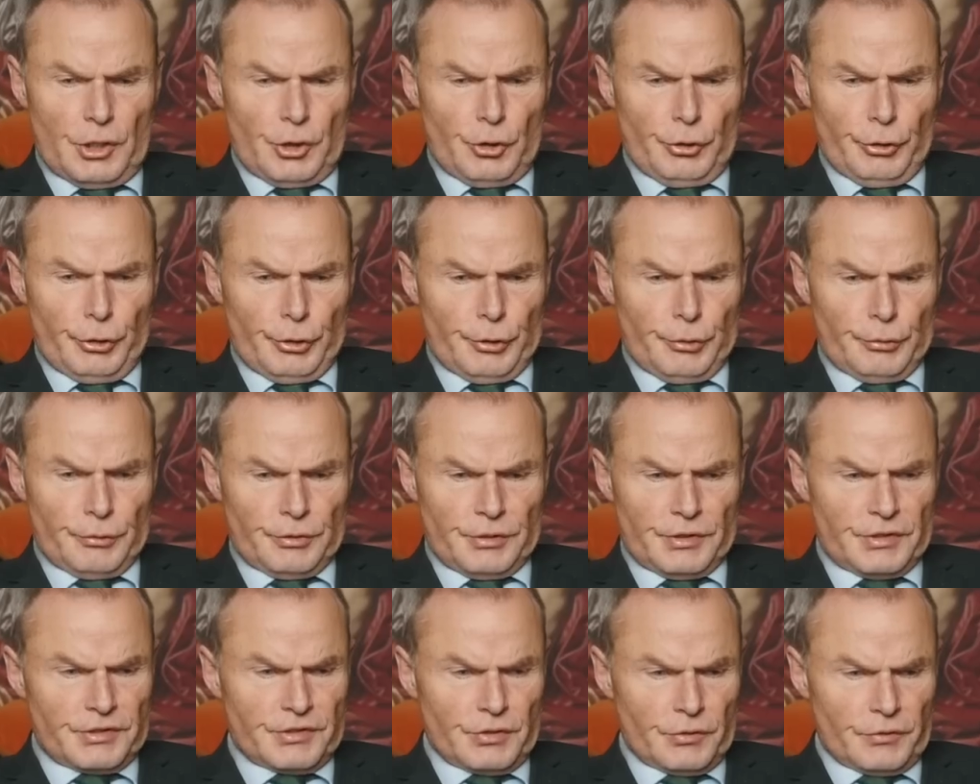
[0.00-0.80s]
you know,
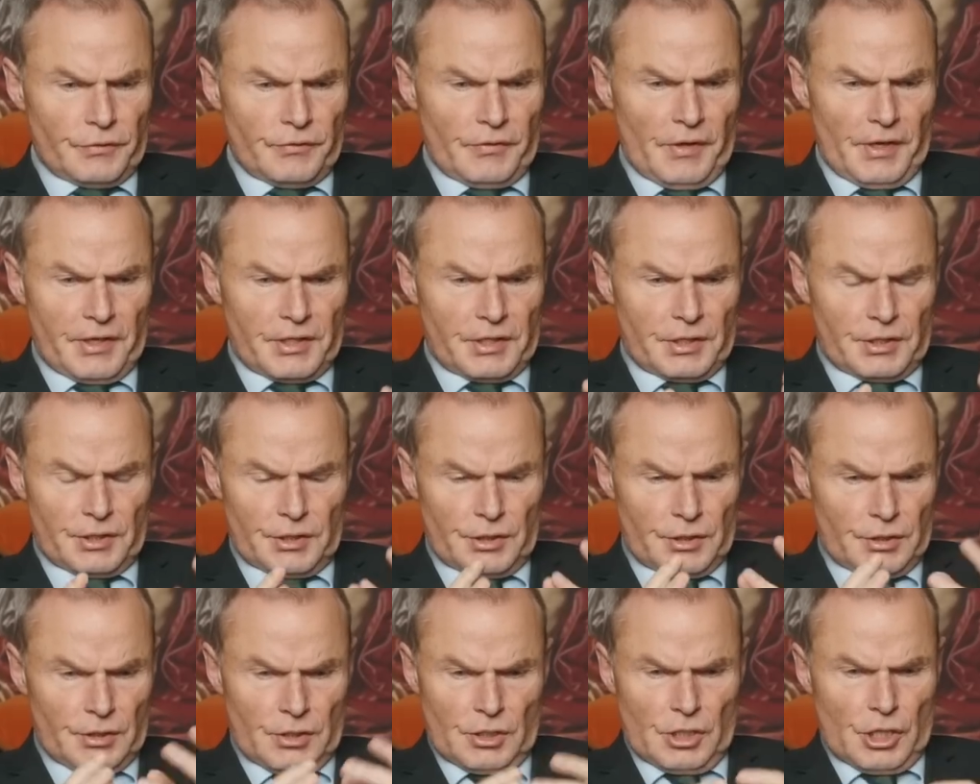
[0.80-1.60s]
sort of like
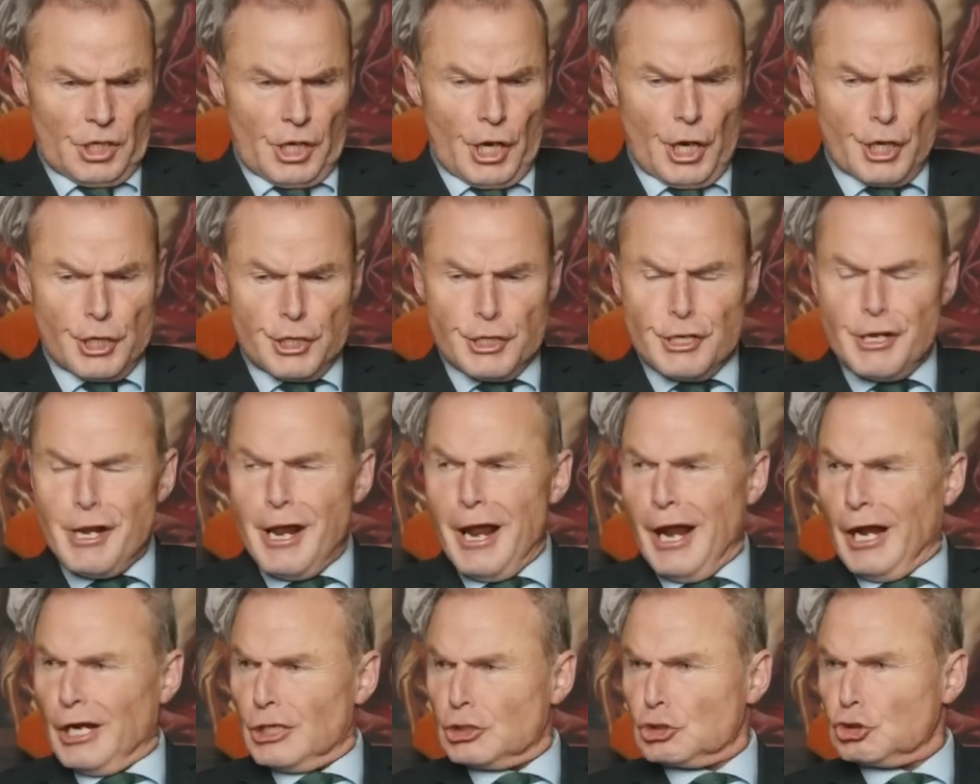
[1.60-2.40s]
a, a
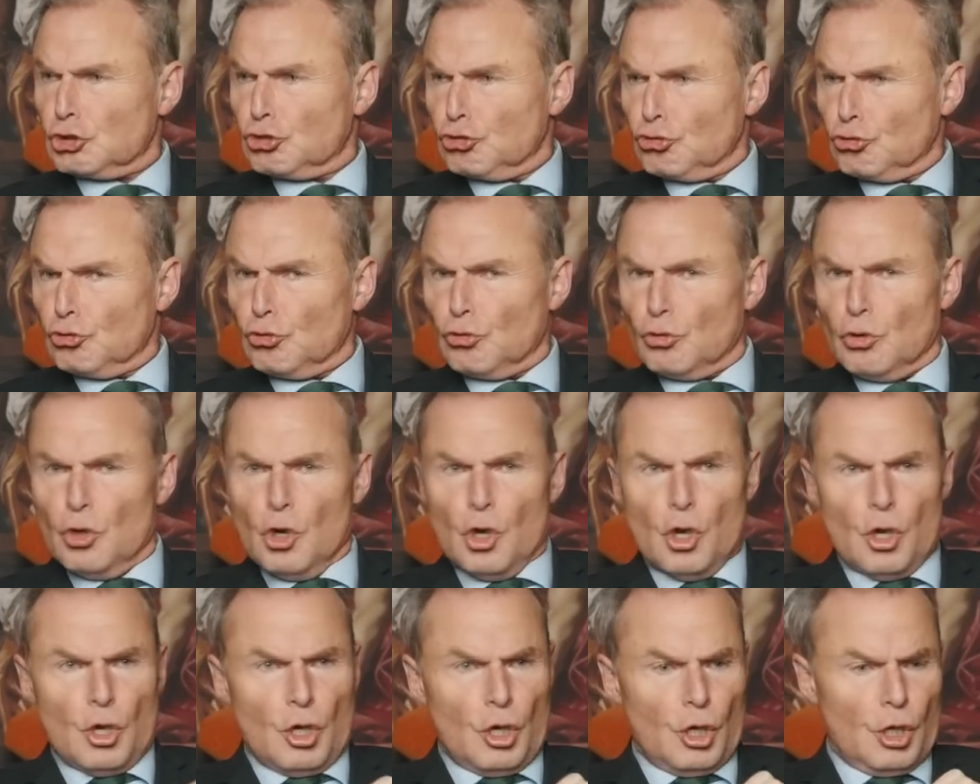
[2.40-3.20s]
natural
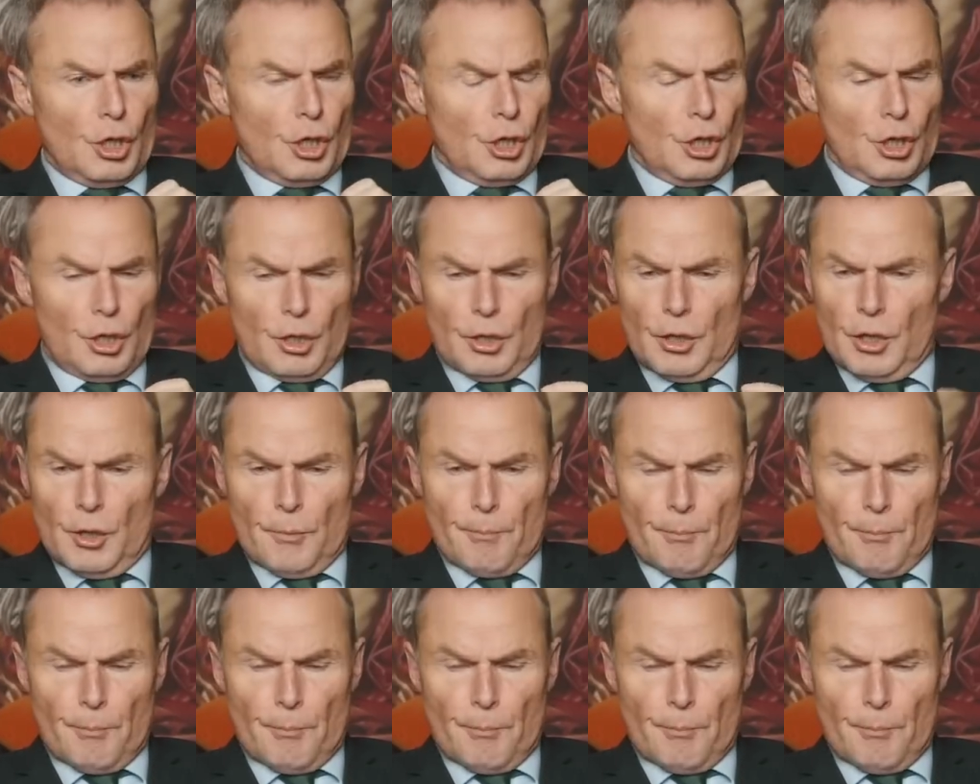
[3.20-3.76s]
uh,